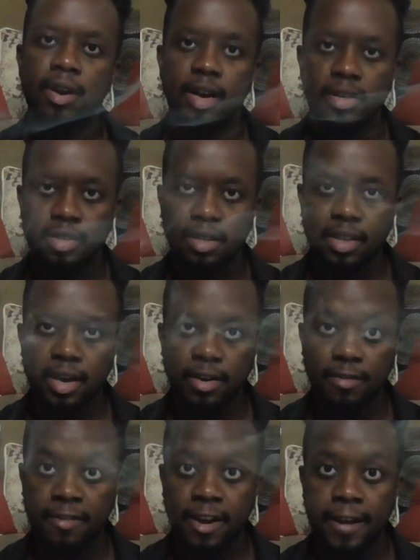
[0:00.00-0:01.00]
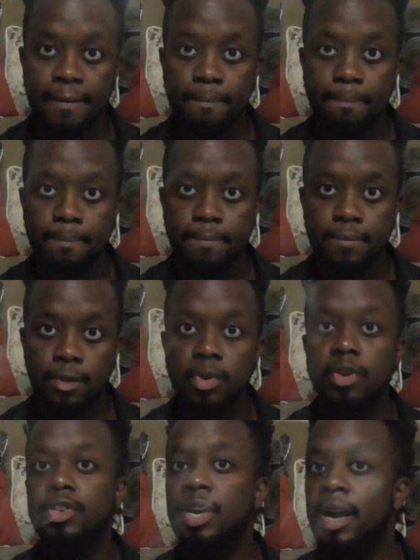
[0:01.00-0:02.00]
constantly that you're fat through
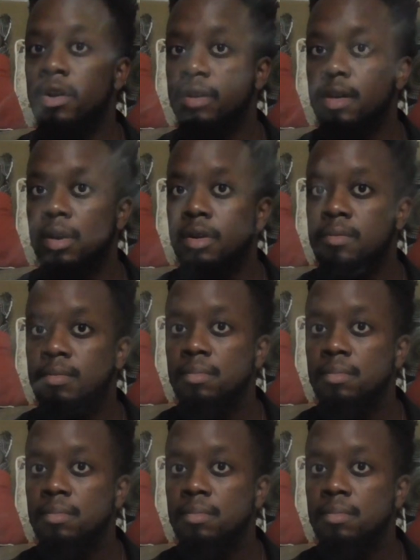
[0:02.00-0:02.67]
your childhood,